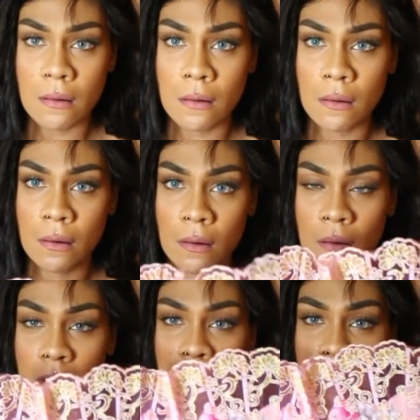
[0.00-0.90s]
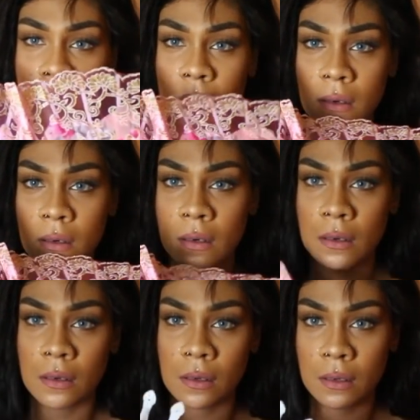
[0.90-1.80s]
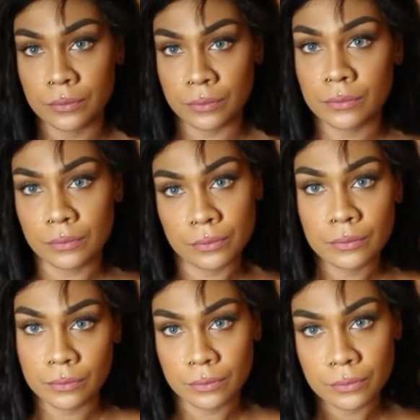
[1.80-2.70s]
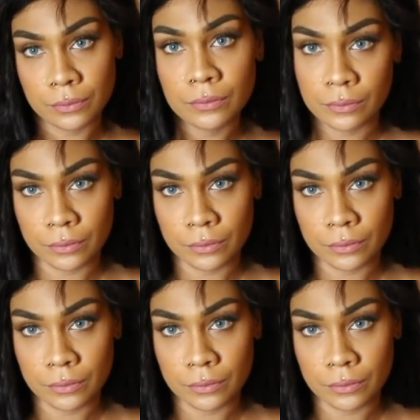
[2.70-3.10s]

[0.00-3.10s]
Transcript: (no one is talking)